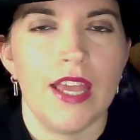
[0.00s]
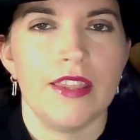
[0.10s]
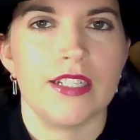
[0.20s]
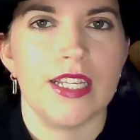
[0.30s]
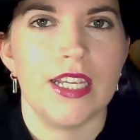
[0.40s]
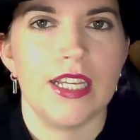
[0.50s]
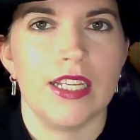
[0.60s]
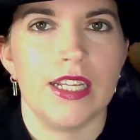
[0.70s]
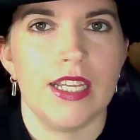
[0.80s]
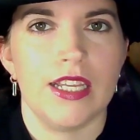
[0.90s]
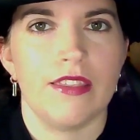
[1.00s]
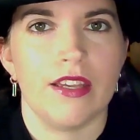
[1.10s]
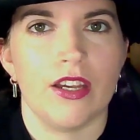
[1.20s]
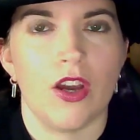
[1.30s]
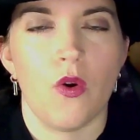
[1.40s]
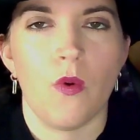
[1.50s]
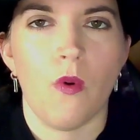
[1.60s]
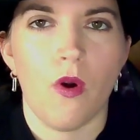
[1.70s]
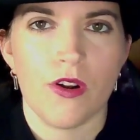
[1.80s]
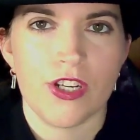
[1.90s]
that he can either
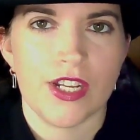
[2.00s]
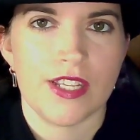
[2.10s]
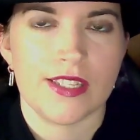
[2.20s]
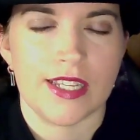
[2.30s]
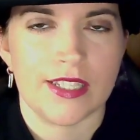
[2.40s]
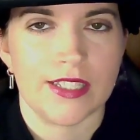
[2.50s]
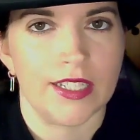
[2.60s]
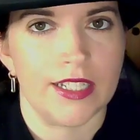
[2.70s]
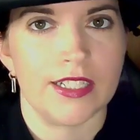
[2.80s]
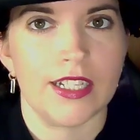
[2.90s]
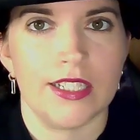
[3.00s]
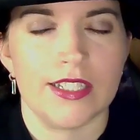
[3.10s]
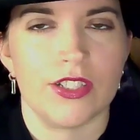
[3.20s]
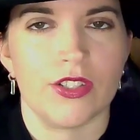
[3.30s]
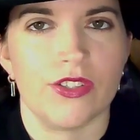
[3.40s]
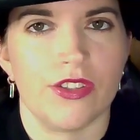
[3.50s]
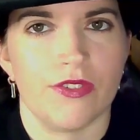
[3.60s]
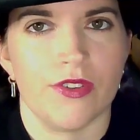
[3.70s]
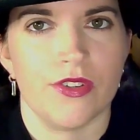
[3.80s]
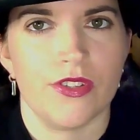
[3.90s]
watch as they slit Callisto's
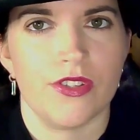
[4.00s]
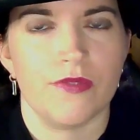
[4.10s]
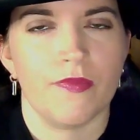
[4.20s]
throat